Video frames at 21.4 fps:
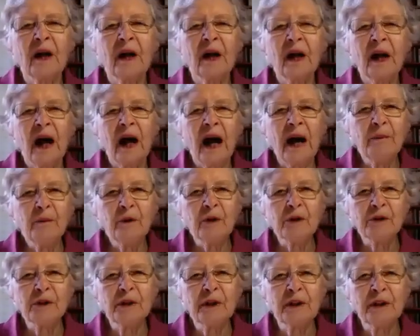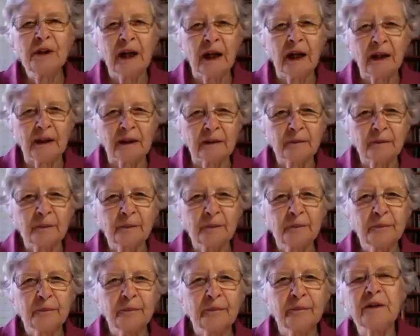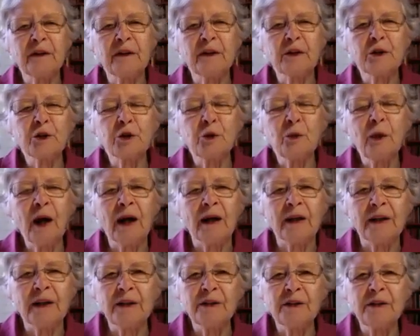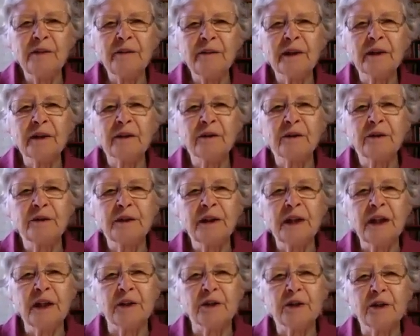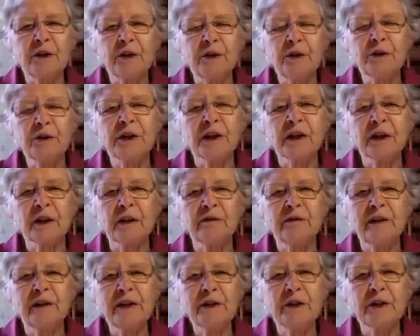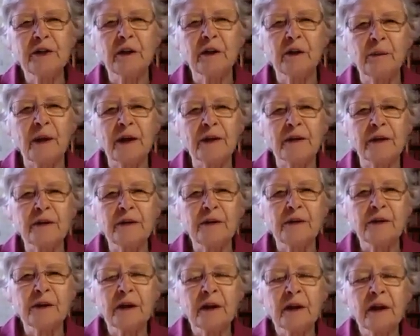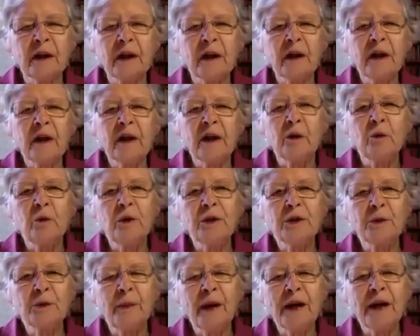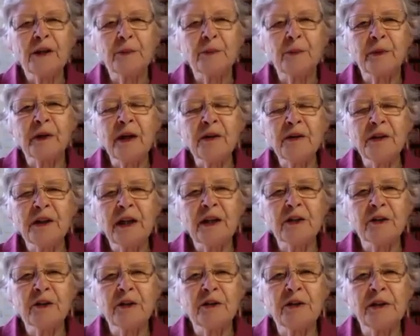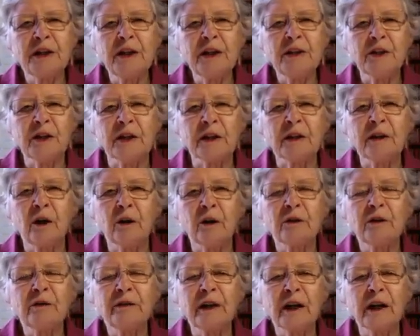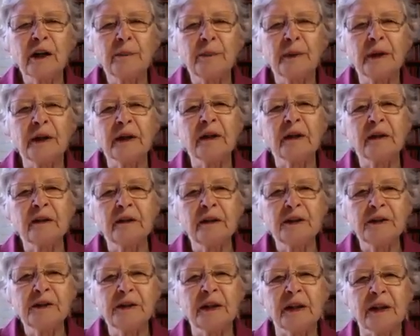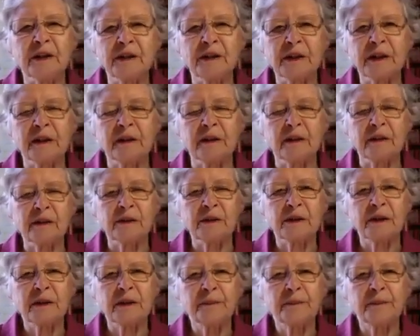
I'm Rosalind Young. Schwa is difficult to teach using conventional methods, which base pronunciation teaching on developing listening skills.